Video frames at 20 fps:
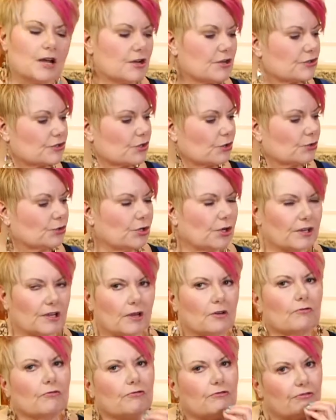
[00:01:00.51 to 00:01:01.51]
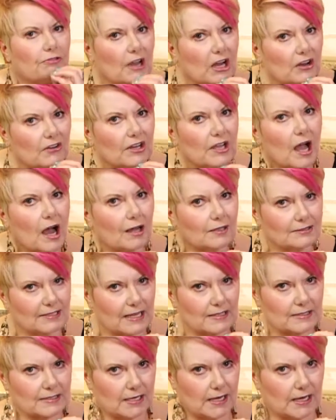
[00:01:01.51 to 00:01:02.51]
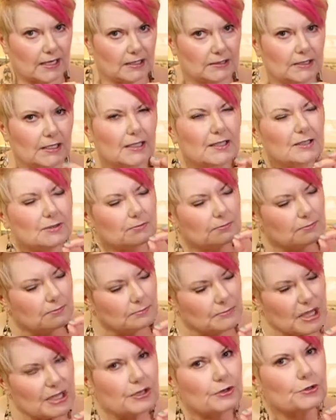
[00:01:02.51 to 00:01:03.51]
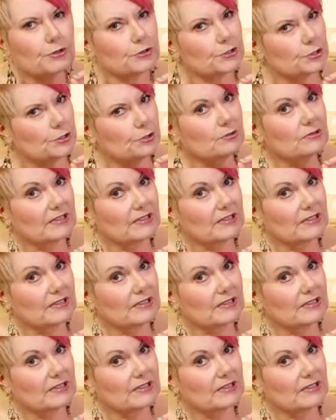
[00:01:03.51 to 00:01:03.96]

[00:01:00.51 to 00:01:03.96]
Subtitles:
So cook it very al dente, minute or two